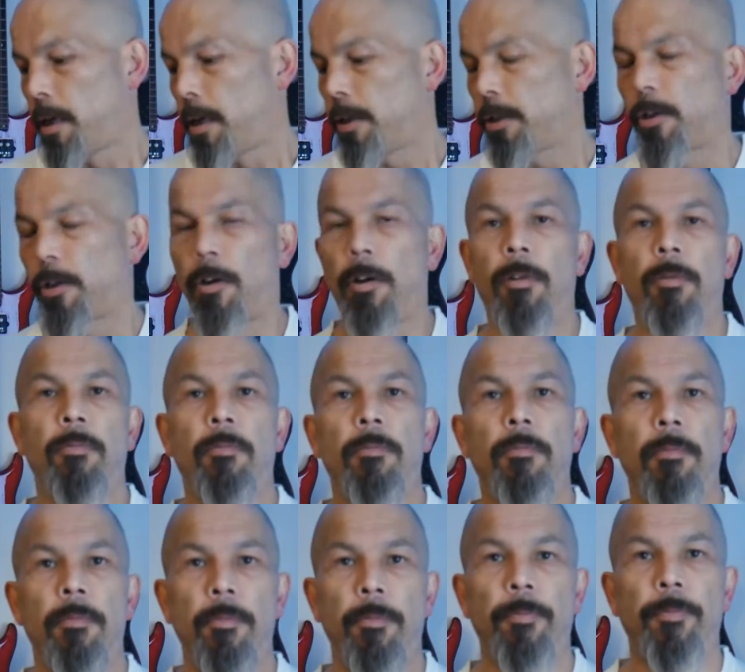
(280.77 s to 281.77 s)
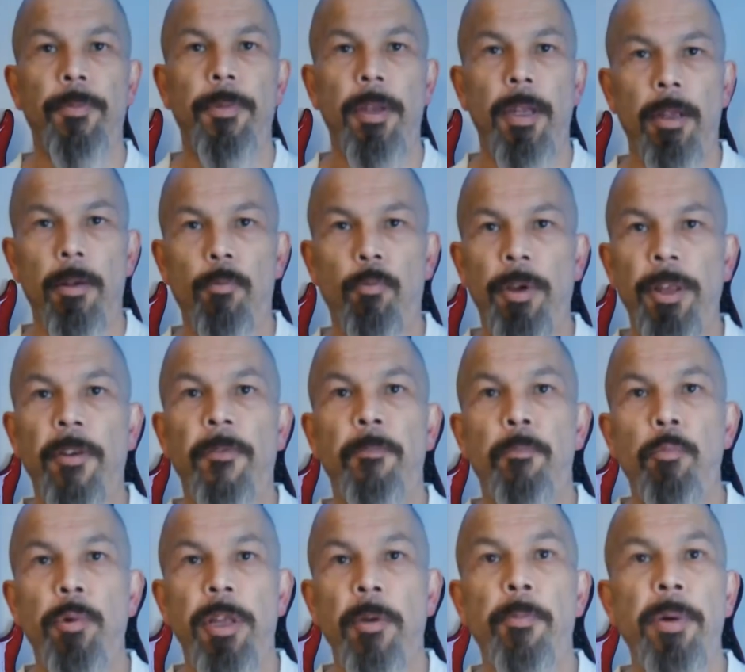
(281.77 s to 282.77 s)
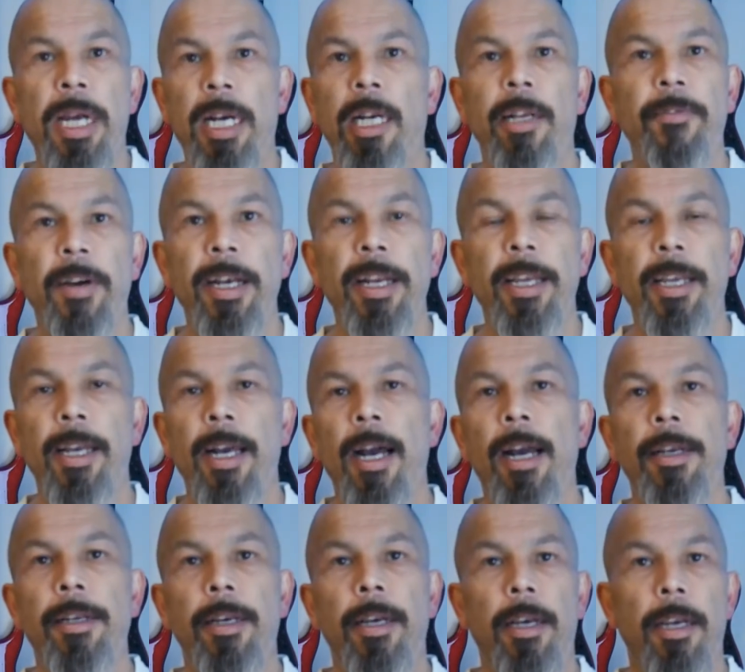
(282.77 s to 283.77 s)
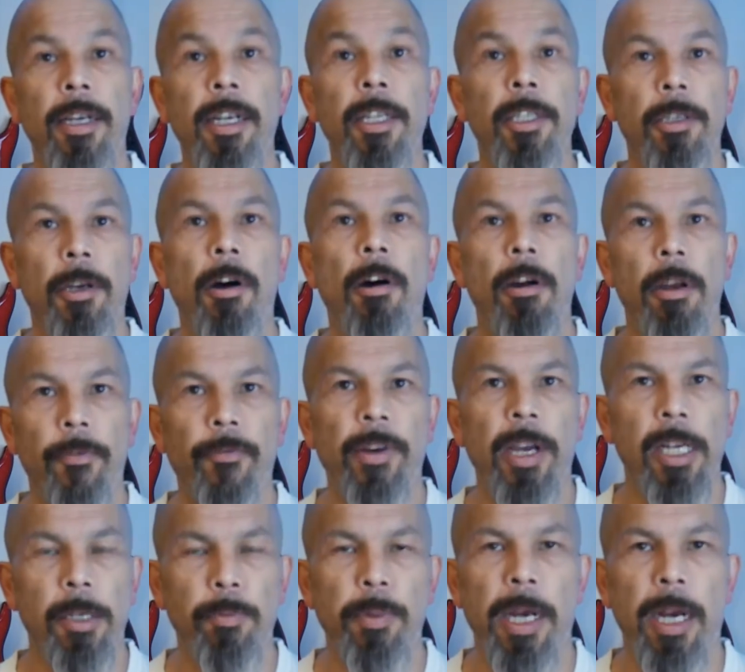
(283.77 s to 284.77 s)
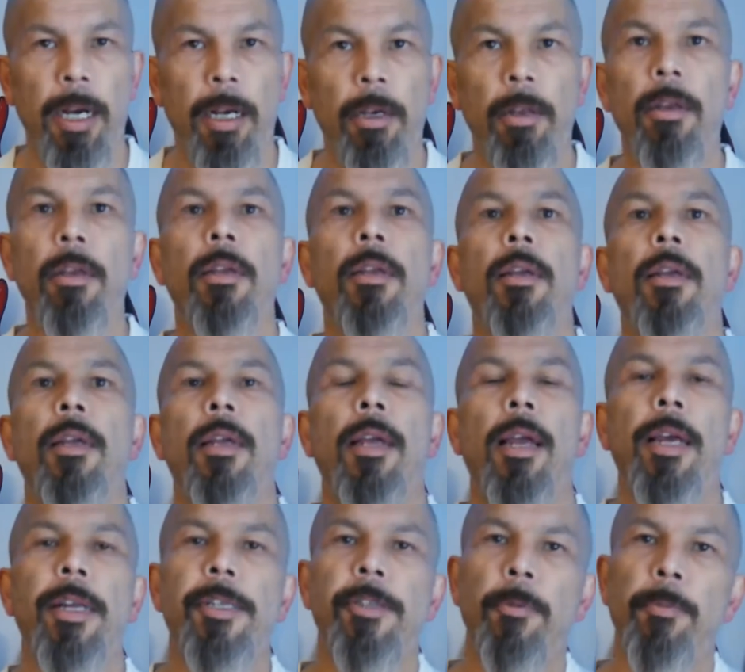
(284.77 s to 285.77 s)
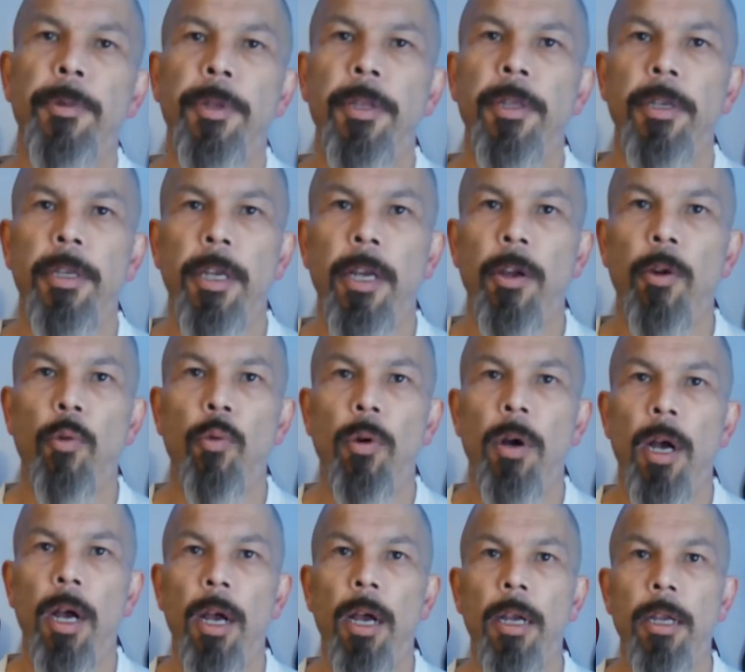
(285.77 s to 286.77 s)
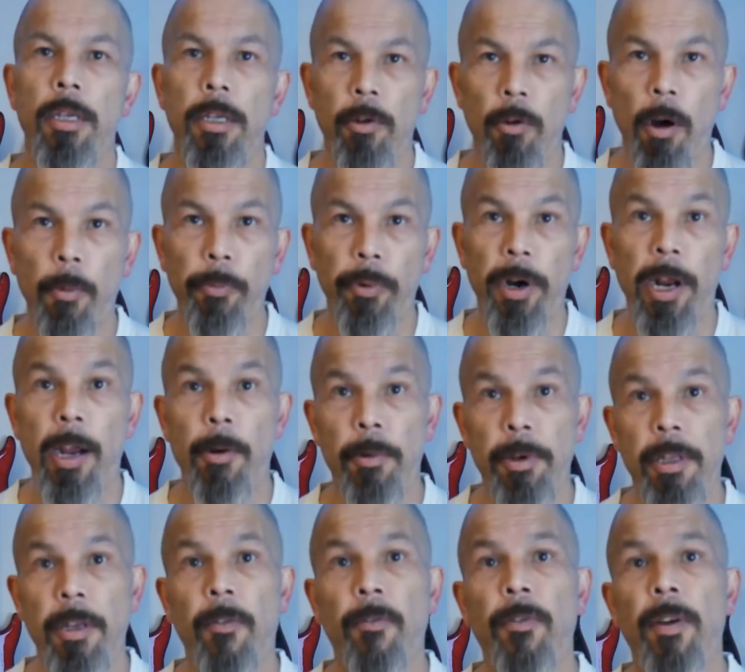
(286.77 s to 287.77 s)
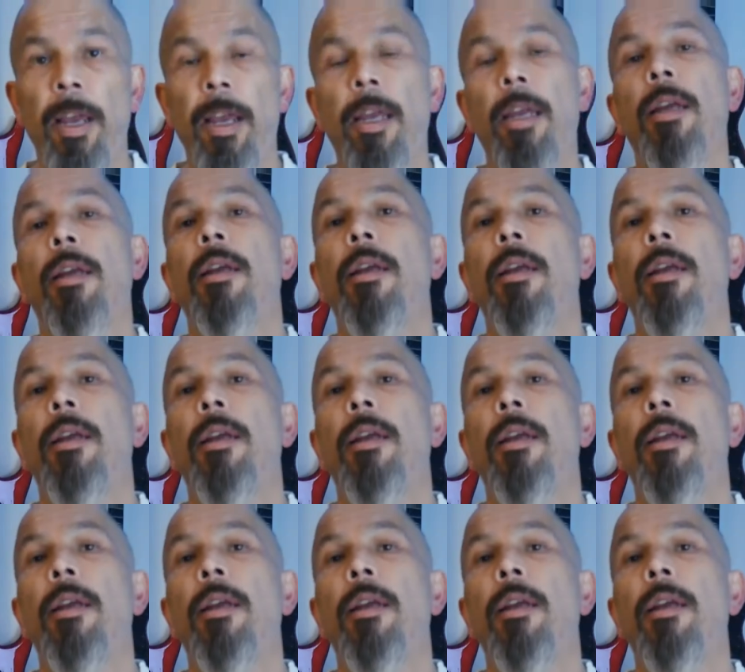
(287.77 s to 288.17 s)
So with a pedal of any kind, a guitar effects pedal, it's something that you operate with your feet.